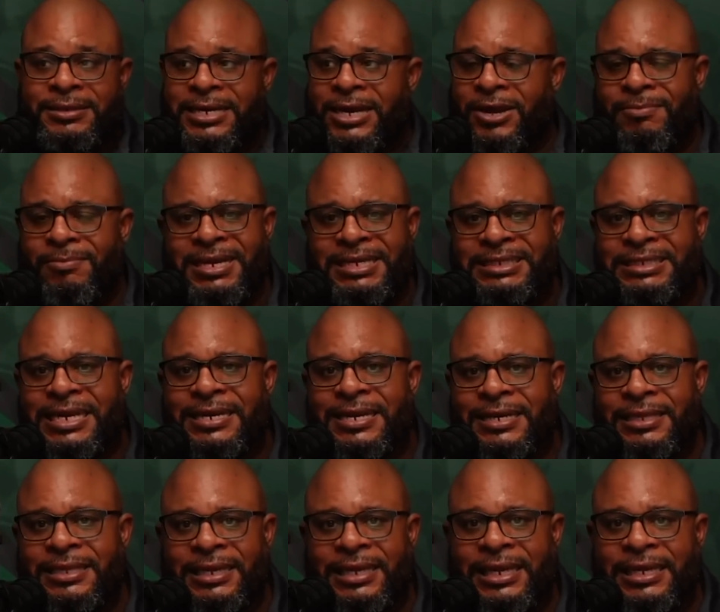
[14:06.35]
Now, am I saying
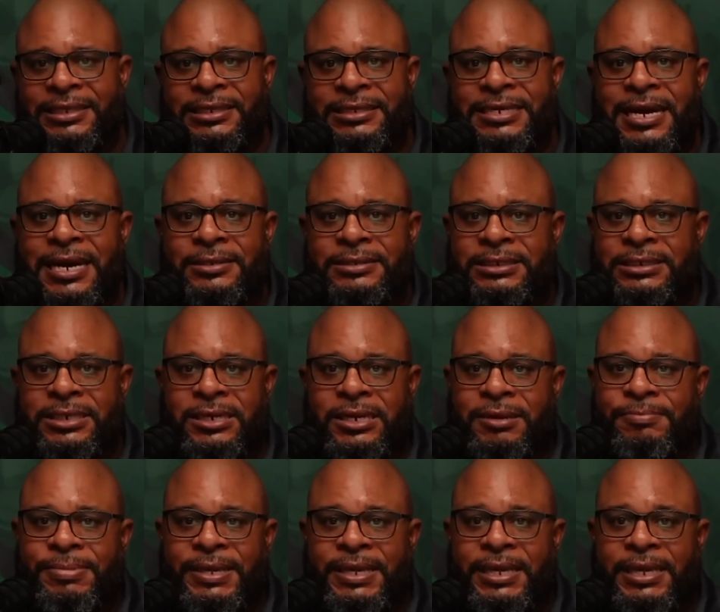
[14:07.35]
I think Ethan Downs is going
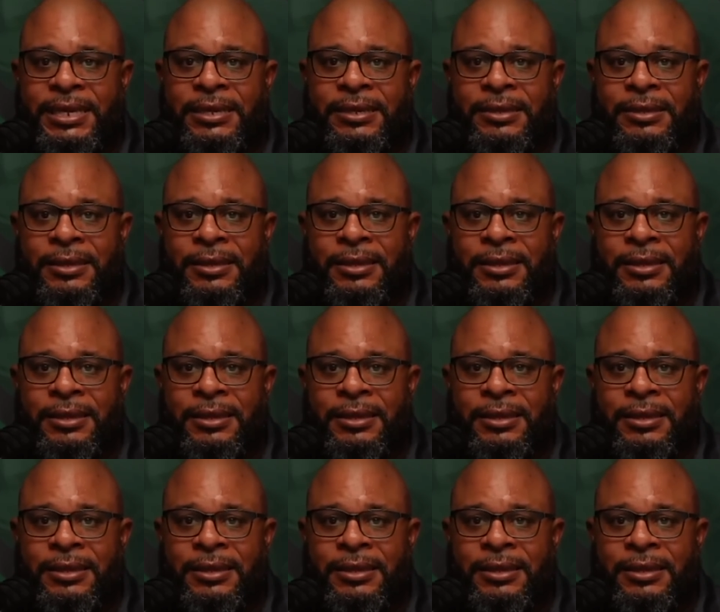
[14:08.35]
to be